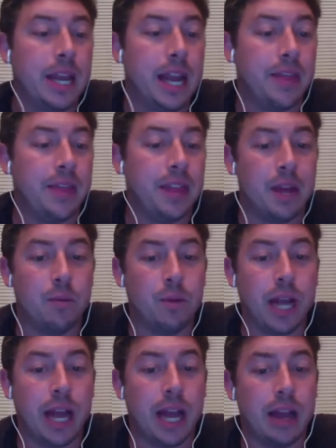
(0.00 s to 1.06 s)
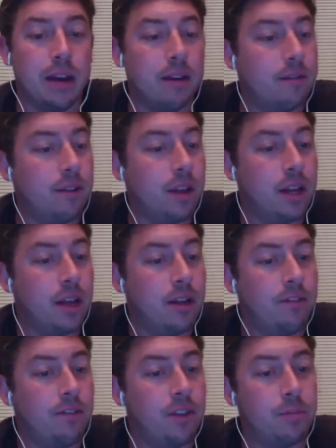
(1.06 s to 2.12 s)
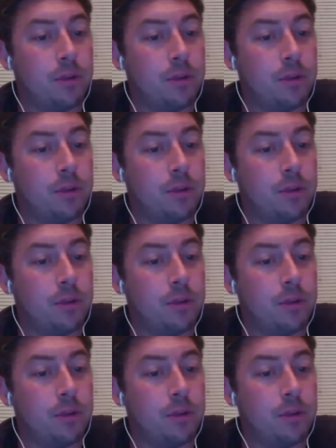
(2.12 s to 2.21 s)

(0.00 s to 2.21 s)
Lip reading: And then we have fifth